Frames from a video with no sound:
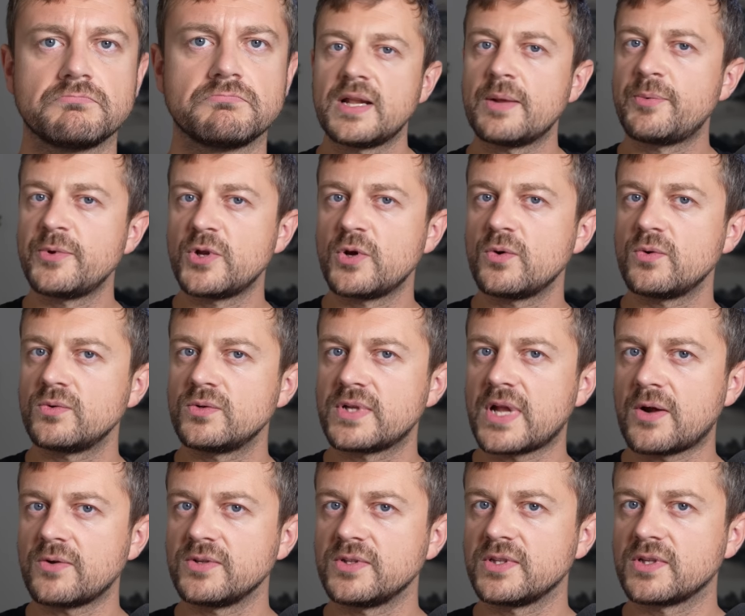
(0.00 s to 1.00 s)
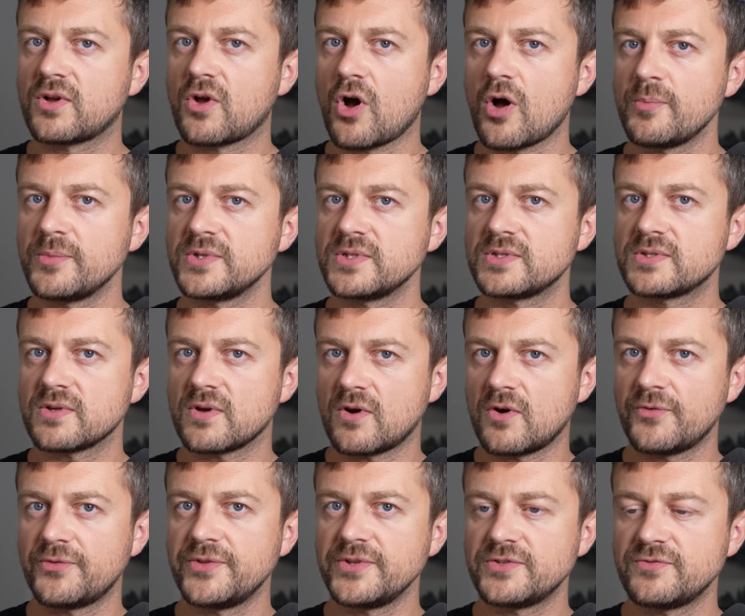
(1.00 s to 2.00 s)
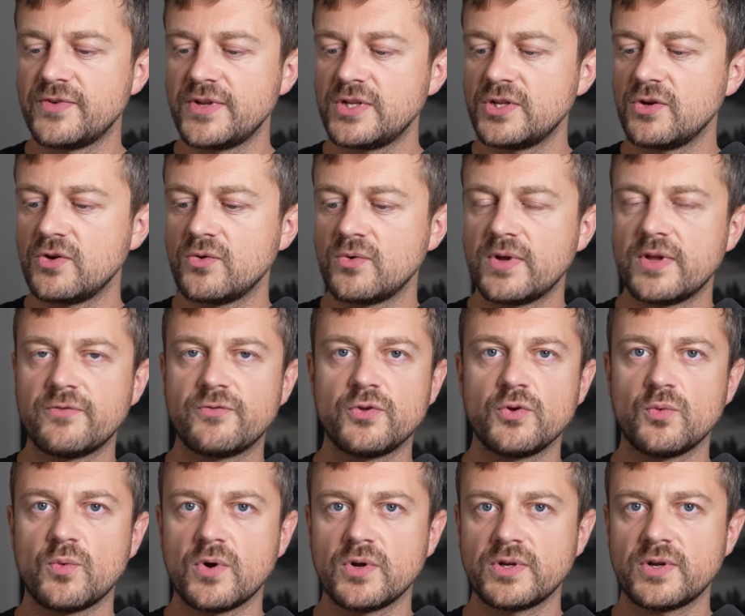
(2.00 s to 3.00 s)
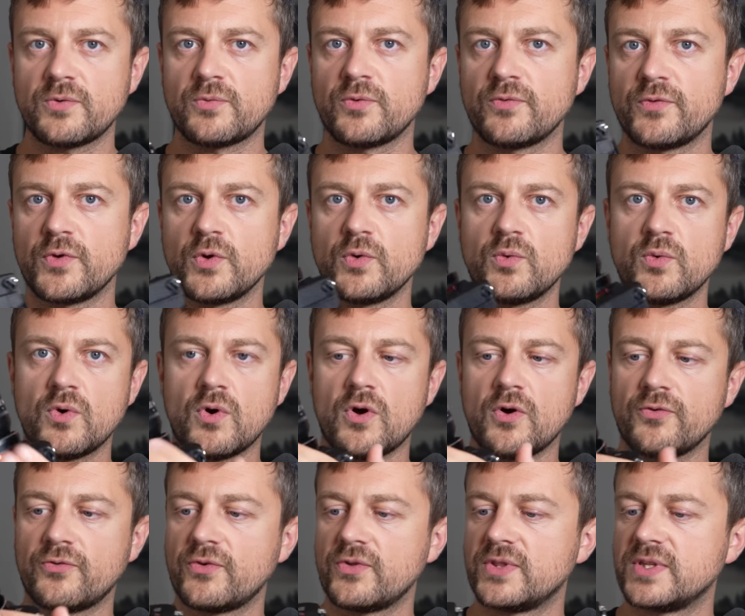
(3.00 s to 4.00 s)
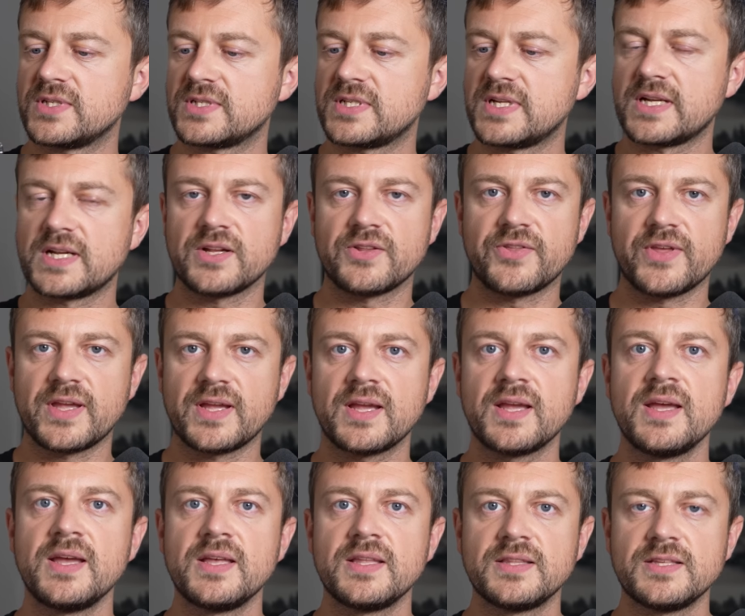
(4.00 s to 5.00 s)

Let me know down in the comments of this video if you want a review of this little thing.